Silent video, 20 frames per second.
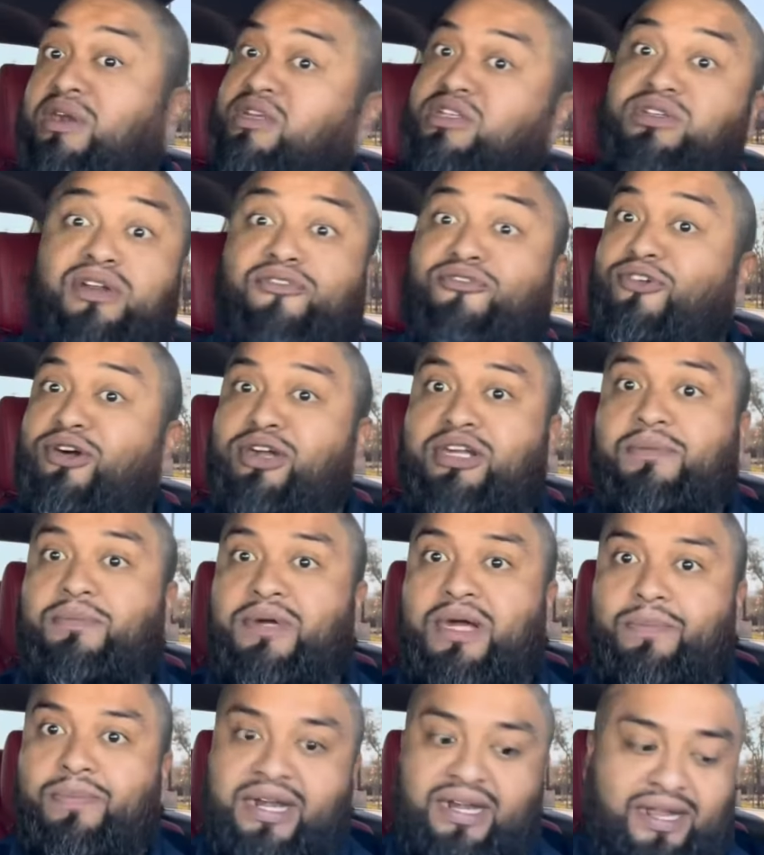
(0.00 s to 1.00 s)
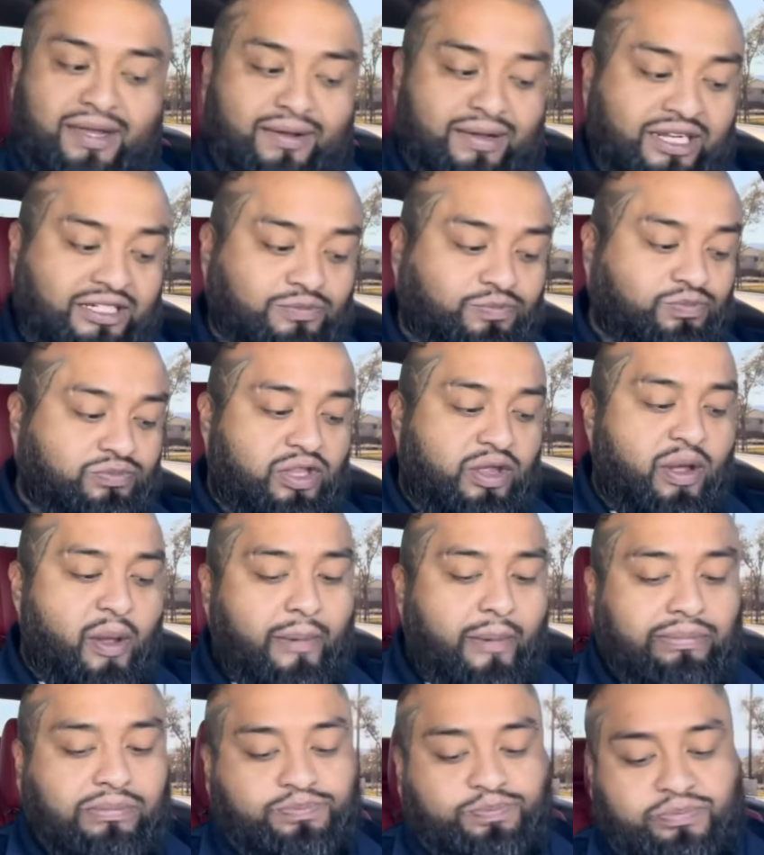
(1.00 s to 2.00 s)
He's going to fuck him up right now, eh? You
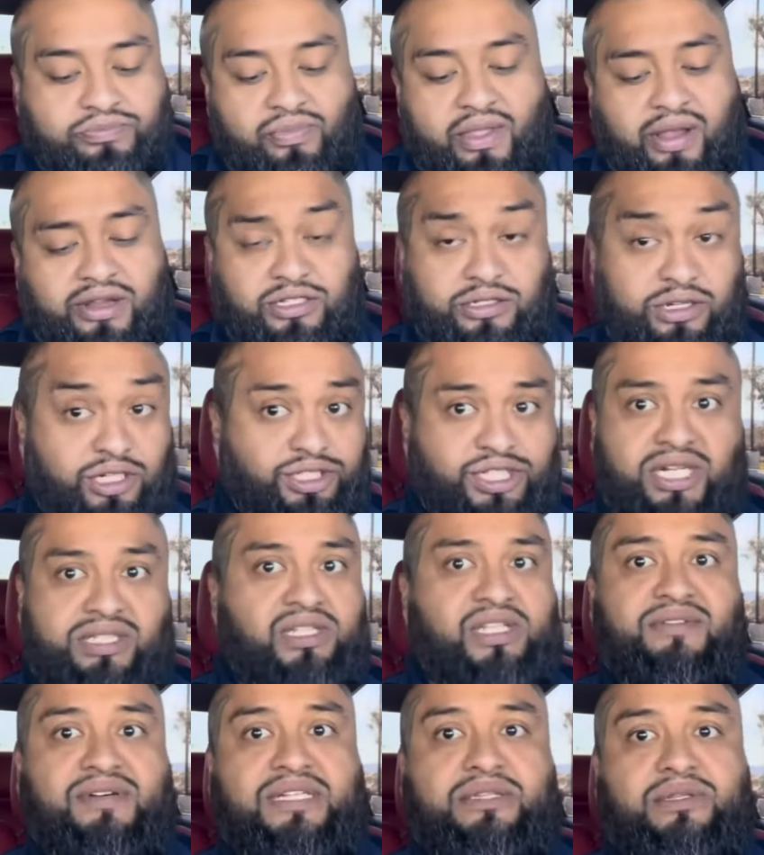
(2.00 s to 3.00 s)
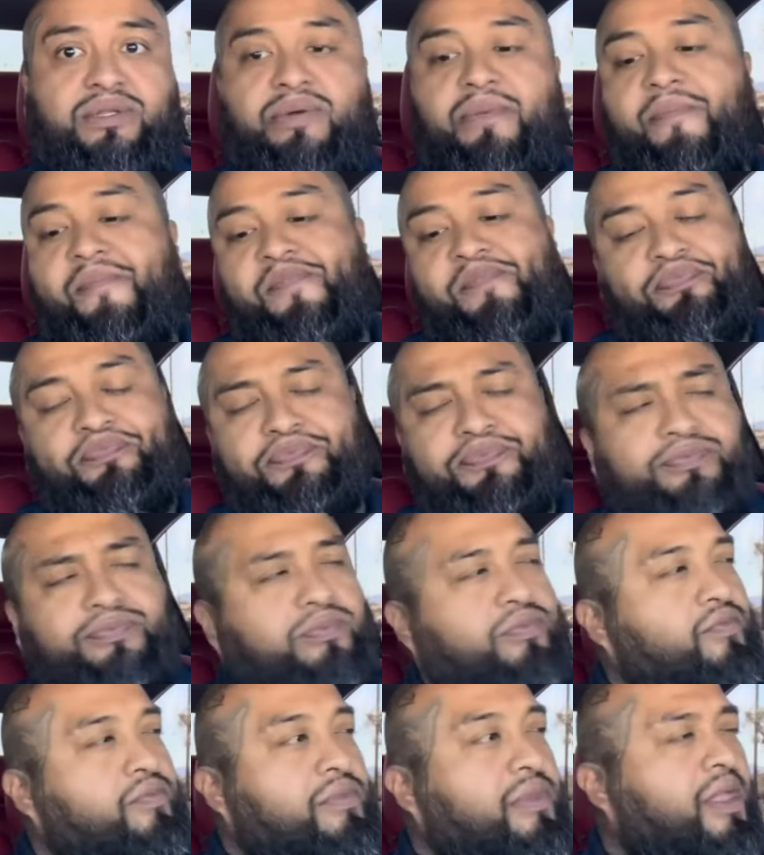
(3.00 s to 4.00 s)
know? He's going to check this out, though.
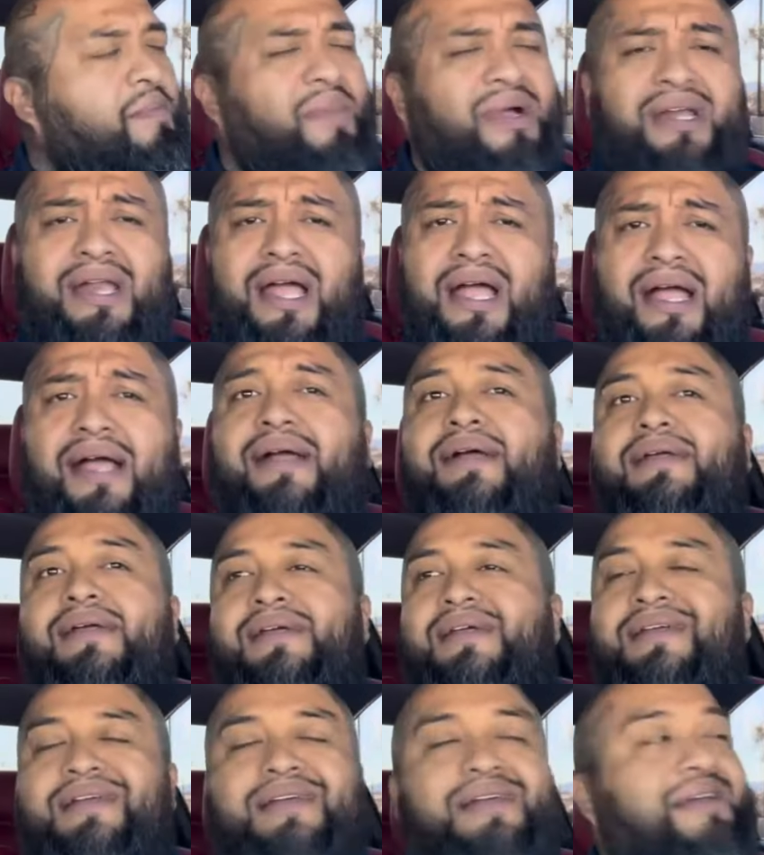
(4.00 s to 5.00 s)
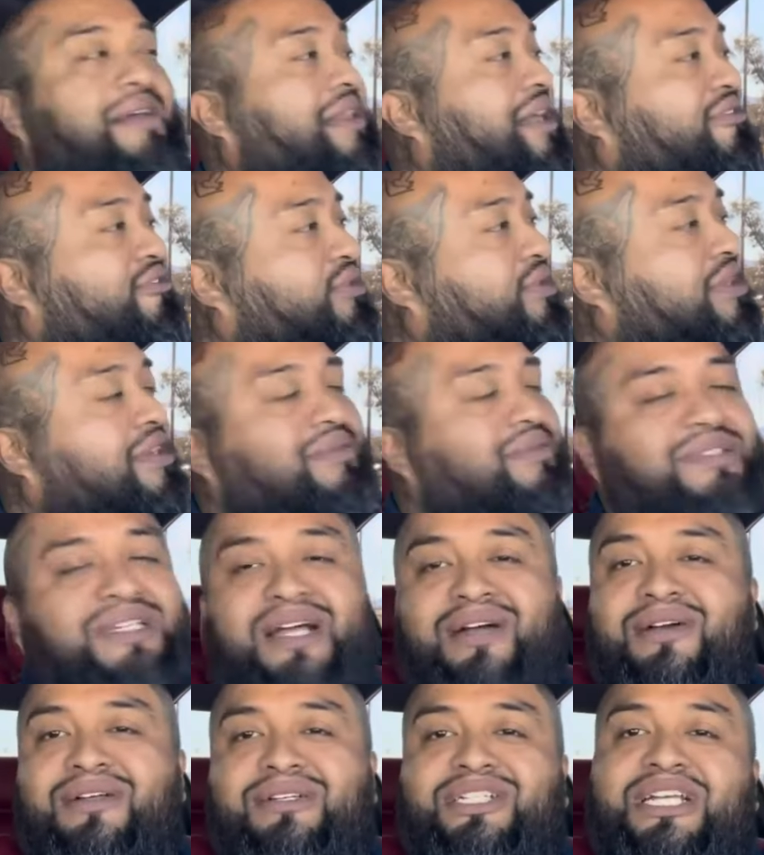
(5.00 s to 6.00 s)
But nah. That fool comes
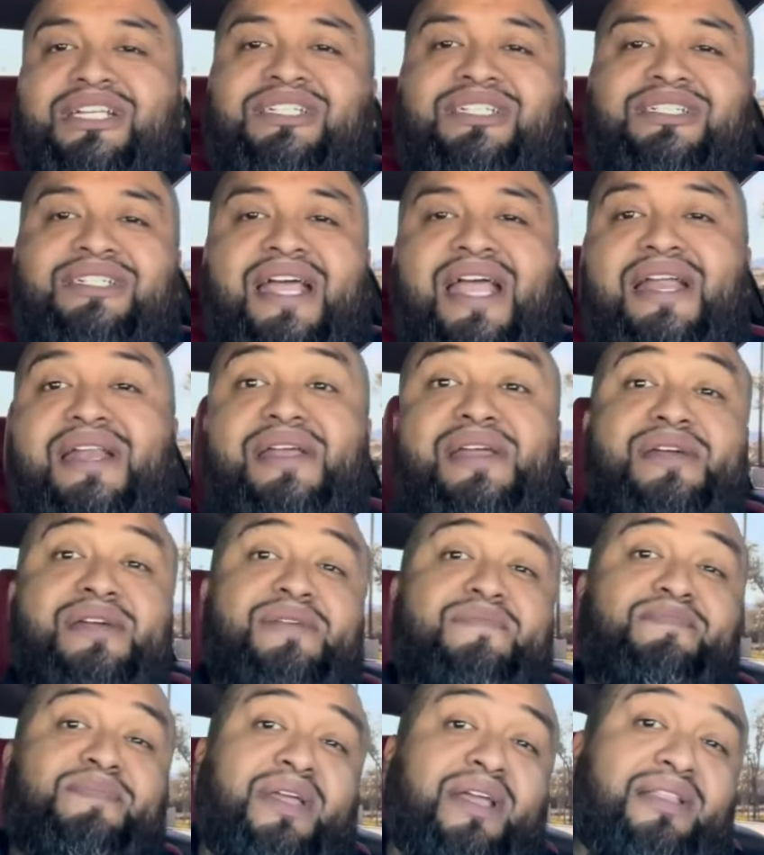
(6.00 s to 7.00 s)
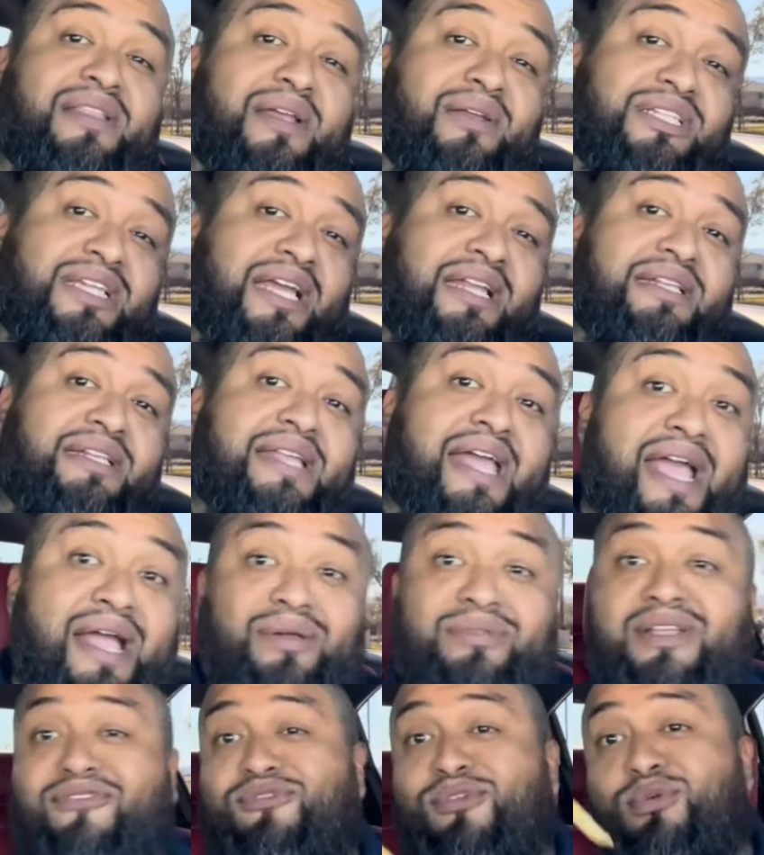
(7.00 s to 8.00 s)
down, shakes his hand, and they sat
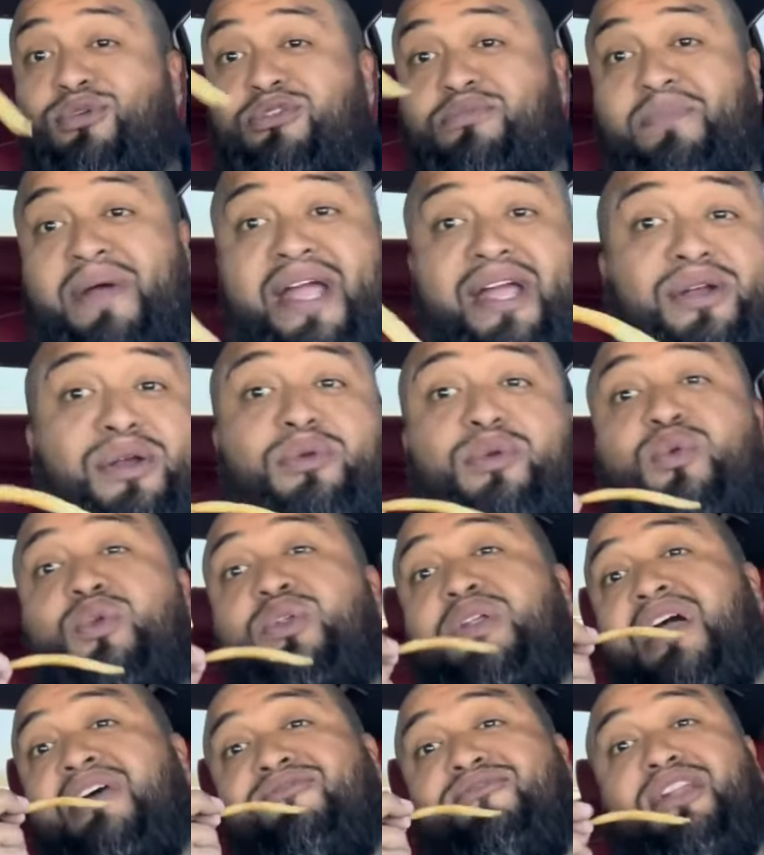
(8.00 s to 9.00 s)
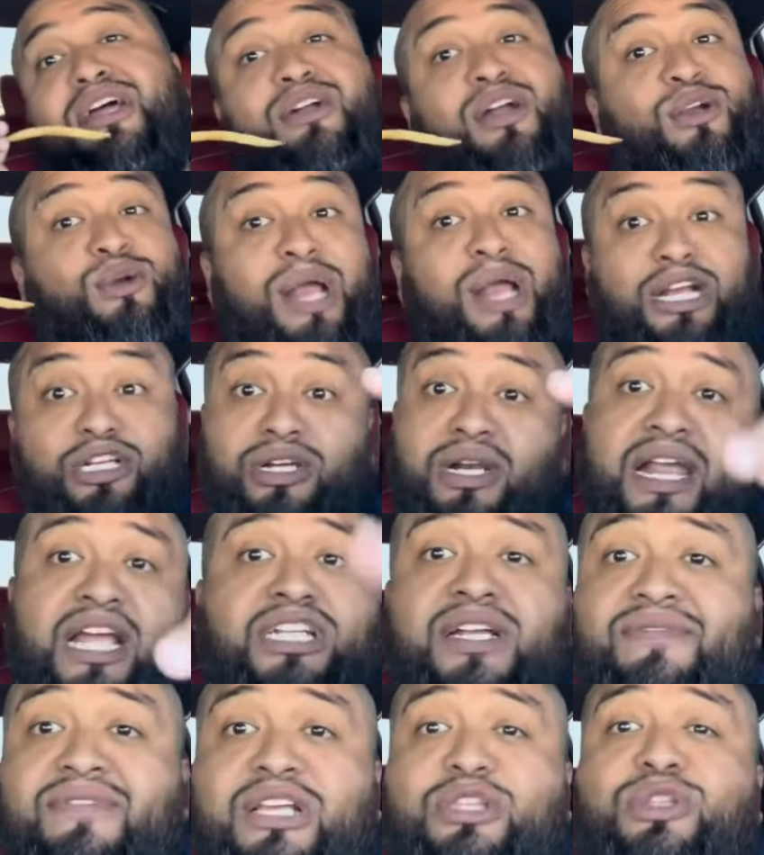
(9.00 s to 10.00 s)
down. That fool was buying a new Ramfla.
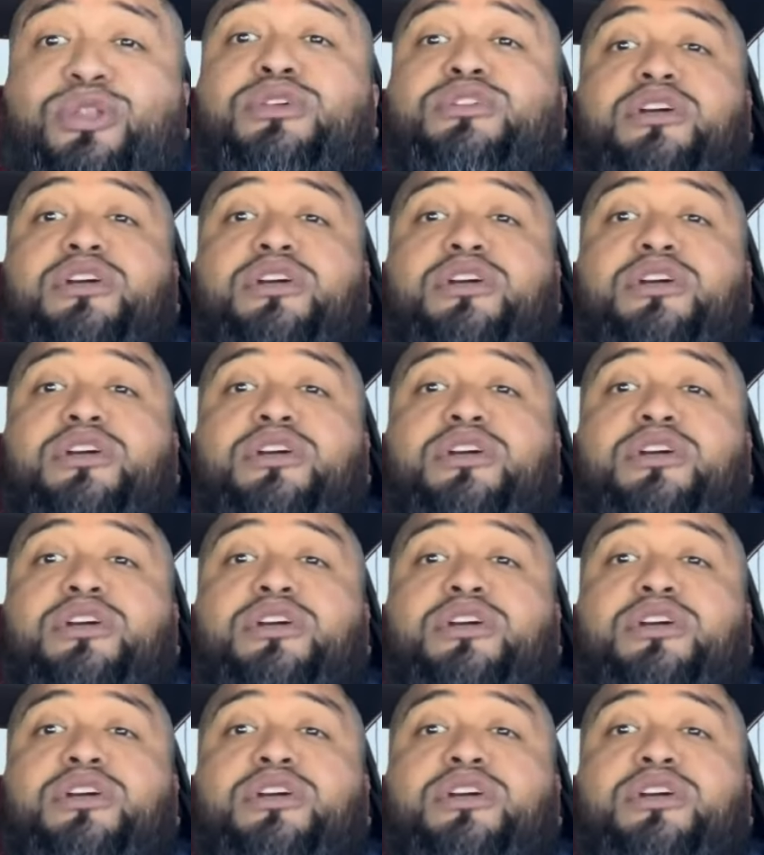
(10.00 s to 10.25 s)
Congratulations, vato.